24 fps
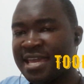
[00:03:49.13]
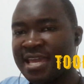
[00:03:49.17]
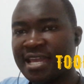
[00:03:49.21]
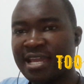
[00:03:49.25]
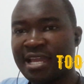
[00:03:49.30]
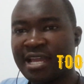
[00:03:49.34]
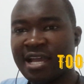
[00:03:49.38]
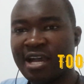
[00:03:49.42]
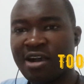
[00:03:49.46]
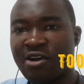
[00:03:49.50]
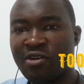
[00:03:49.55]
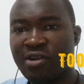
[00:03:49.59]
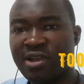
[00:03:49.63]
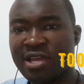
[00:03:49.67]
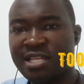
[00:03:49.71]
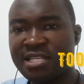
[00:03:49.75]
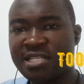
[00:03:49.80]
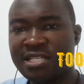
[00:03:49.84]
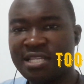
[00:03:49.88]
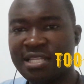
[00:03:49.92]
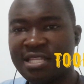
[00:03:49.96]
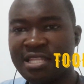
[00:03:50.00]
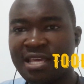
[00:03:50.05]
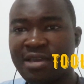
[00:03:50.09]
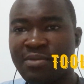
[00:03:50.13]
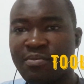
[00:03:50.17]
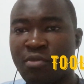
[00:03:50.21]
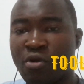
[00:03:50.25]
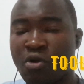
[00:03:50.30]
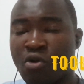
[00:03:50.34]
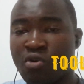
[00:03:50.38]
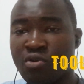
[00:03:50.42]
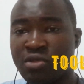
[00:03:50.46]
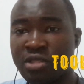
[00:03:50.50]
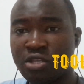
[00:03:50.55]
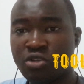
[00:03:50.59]
inculcate in them
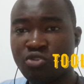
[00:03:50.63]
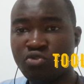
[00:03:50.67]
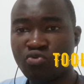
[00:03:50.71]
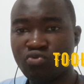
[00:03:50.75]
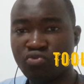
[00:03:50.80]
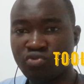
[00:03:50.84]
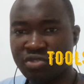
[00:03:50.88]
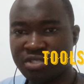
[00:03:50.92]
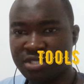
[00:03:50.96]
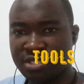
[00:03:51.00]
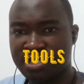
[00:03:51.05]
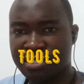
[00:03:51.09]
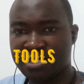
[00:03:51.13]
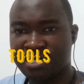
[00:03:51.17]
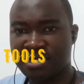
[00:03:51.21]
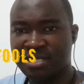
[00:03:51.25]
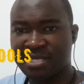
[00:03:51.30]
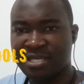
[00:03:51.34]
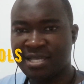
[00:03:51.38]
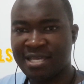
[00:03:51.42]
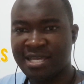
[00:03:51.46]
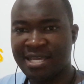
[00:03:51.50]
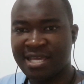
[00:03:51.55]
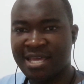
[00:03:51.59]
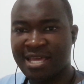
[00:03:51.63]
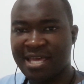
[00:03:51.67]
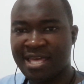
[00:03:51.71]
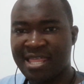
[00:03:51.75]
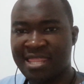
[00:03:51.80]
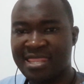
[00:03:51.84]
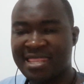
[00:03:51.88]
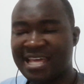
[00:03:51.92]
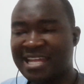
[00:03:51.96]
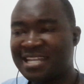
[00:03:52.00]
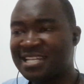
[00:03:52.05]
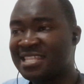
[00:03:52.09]
all the tools
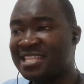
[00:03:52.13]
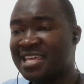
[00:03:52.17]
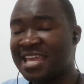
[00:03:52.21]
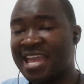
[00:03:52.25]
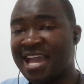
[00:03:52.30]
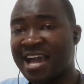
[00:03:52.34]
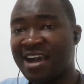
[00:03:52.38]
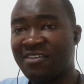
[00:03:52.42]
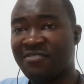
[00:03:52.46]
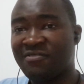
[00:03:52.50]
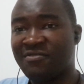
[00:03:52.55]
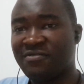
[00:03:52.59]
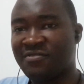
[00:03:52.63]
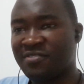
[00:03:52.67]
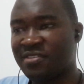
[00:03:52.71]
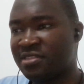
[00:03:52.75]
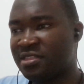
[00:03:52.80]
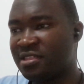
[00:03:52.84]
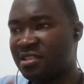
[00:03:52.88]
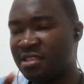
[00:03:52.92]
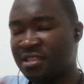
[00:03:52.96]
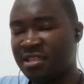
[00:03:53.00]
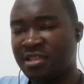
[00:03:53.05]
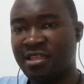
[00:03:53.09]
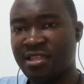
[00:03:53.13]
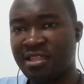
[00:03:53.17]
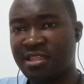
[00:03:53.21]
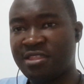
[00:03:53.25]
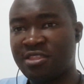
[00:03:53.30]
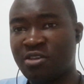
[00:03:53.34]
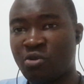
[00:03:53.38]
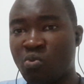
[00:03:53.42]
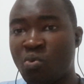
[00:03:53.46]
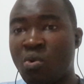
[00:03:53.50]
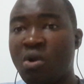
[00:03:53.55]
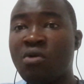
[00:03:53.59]
that they have,
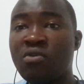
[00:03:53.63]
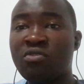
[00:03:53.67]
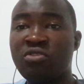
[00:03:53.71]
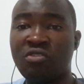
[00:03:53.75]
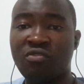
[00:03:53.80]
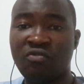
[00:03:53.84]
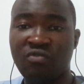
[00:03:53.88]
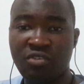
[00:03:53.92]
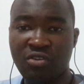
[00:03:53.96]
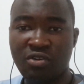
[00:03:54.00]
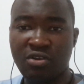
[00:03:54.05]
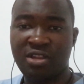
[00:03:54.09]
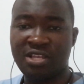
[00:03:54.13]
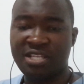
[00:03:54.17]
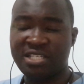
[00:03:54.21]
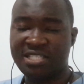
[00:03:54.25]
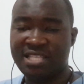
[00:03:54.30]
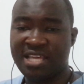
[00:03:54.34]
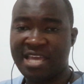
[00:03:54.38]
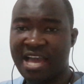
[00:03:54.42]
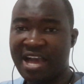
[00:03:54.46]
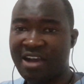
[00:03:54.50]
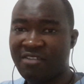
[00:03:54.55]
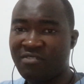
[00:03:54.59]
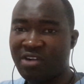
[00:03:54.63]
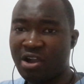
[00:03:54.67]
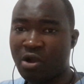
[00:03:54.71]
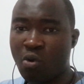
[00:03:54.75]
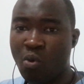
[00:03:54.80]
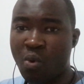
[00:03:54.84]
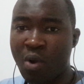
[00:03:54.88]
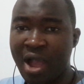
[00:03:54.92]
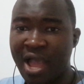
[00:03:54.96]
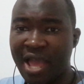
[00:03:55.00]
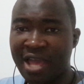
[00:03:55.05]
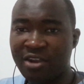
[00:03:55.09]
the wealth of knowledge they have
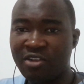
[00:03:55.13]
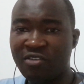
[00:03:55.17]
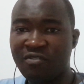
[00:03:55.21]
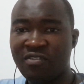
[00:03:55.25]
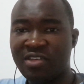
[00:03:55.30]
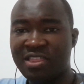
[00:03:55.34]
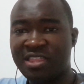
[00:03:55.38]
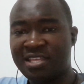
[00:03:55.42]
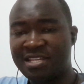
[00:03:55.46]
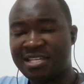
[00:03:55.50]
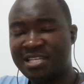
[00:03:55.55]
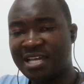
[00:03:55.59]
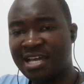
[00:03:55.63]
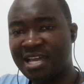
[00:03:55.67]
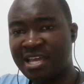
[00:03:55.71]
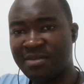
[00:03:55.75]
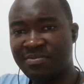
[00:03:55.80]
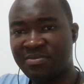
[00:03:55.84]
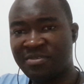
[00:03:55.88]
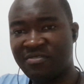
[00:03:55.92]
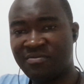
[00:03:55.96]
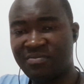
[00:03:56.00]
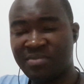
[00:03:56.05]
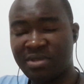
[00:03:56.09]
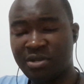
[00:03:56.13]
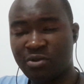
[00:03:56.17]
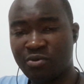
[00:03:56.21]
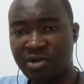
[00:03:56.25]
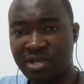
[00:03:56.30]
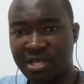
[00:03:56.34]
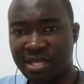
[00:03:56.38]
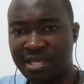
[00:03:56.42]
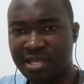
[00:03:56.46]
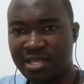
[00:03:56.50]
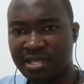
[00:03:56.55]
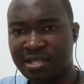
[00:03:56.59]
acquired over the time they've been
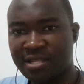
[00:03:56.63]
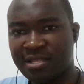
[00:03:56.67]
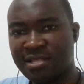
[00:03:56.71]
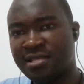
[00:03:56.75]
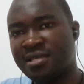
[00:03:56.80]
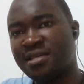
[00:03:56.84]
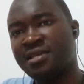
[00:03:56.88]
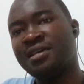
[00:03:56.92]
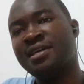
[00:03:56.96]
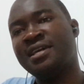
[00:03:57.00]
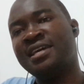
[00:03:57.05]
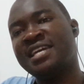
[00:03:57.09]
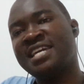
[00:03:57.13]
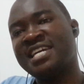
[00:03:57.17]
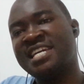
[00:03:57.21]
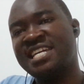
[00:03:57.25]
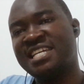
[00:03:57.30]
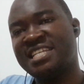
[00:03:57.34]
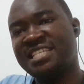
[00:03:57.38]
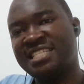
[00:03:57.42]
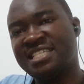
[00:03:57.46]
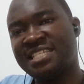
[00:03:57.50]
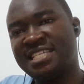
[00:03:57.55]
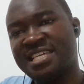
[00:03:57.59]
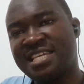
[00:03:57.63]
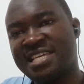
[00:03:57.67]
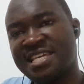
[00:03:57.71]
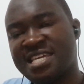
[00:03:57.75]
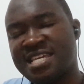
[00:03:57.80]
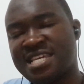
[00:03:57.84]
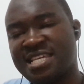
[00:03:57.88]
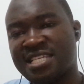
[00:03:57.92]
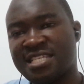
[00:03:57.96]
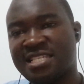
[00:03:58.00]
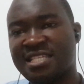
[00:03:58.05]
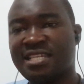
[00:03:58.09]
working, it's
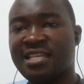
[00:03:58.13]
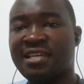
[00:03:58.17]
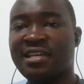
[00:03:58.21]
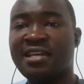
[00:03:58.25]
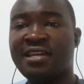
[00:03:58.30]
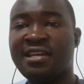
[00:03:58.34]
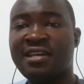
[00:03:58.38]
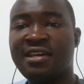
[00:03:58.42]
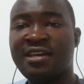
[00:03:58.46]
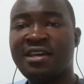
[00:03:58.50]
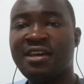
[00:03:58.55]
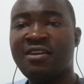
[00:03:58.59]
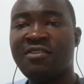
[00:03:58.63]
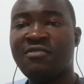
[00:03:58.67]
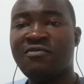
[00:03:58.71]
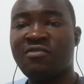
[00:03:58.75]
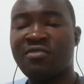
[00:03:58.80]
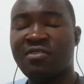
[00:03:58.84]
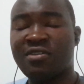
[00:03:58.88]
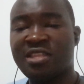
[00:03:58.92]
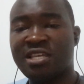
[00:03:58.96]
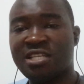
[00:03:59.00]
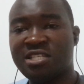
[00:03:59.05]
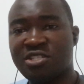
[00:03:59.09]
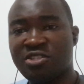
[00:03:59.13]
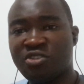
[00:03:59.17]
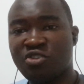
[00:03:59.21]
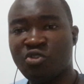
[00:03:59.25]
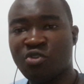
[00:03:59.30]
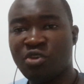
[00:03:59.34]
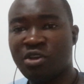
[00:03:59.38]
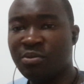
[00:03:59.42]
easy for these new